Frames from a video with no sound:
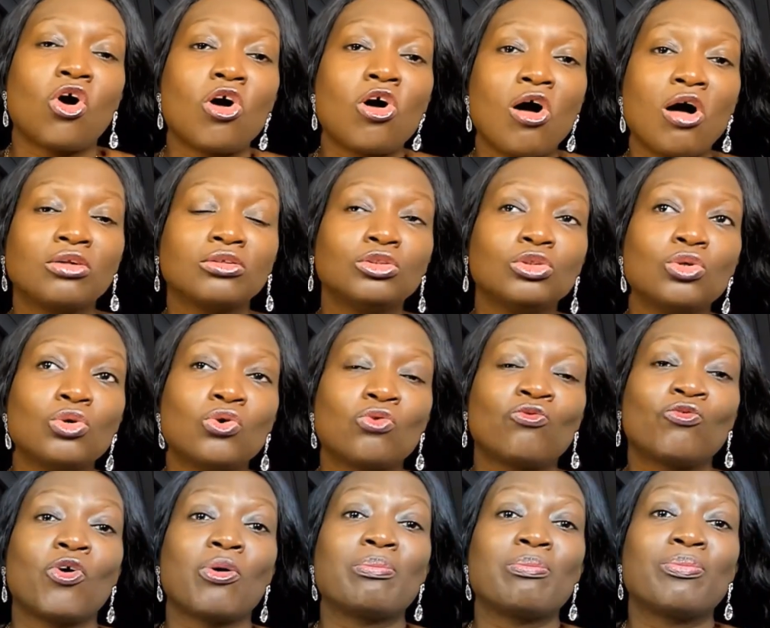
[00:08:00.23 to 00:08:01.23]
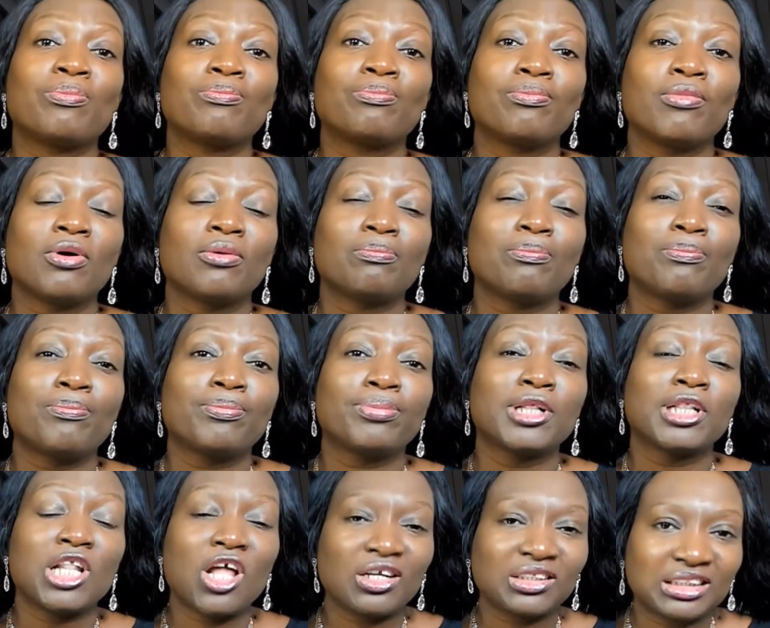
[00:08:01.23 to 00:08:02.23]
look for
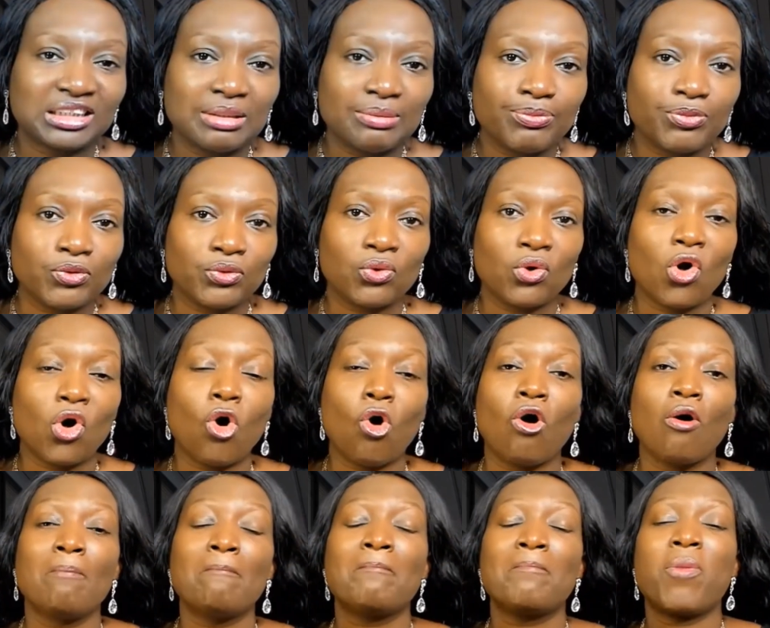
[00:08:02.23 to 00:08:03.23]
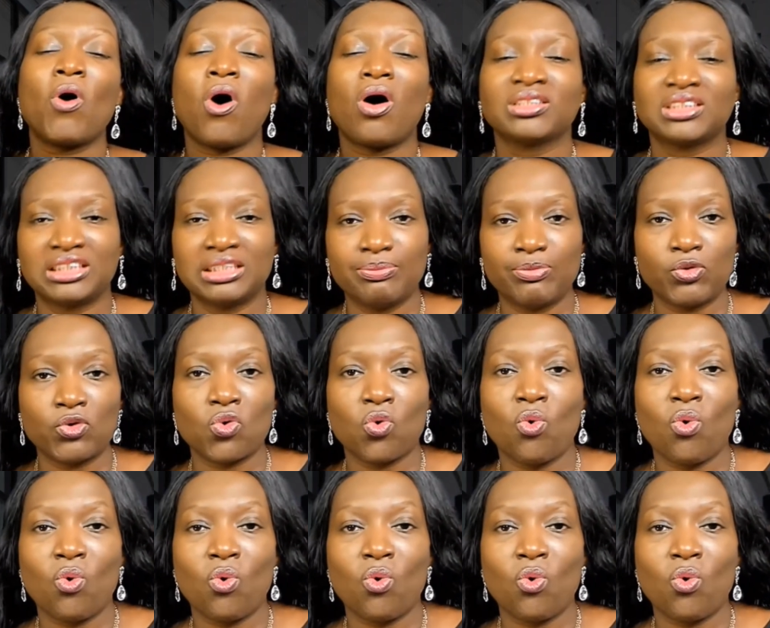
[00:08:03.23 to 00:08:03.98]
plausible or possible